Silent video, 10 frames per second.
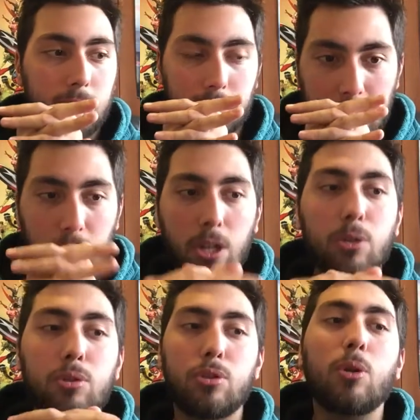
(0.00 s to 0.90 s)
There's a lot of
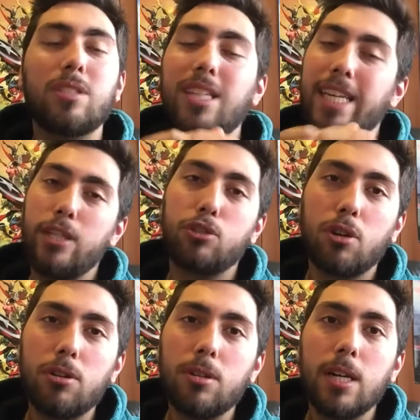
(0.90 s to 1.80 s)
good songs in the
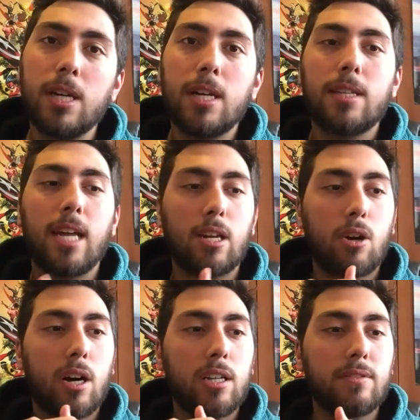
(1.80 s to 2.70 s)
intro that
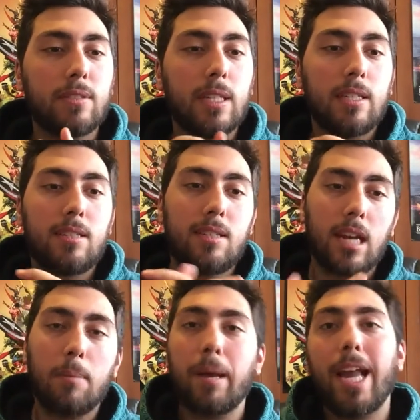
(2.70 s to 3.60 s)
kind of set
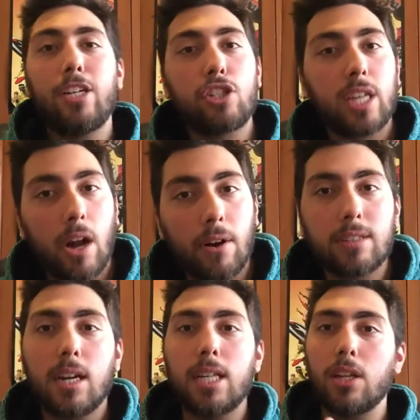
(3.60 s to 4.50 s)
up each
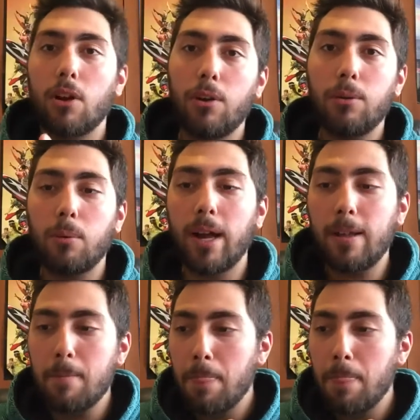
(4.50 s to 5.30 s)
character in their own way.